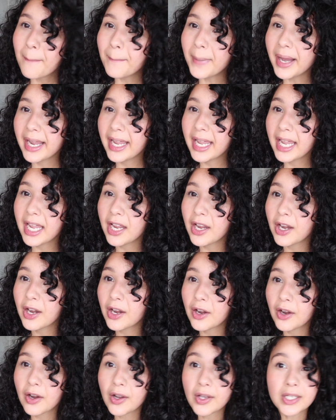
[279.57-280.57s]
My
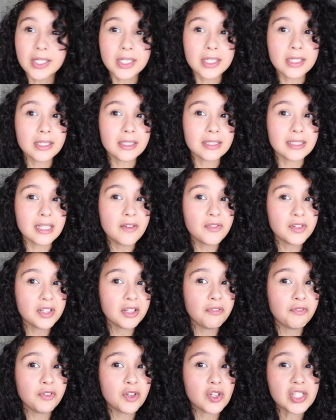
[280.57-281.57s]
hair
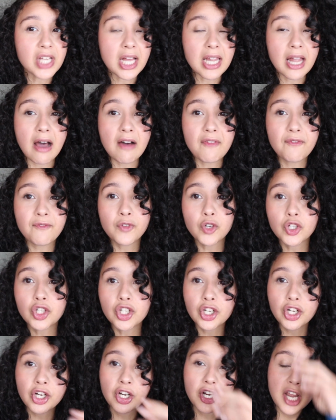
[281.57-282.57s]
definitely feels a lot
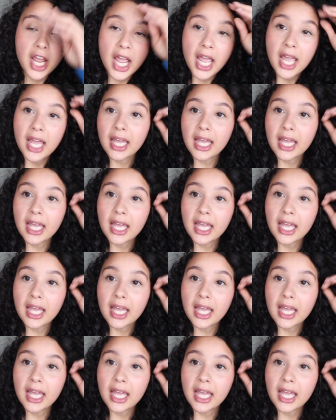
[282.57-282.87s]
fuller,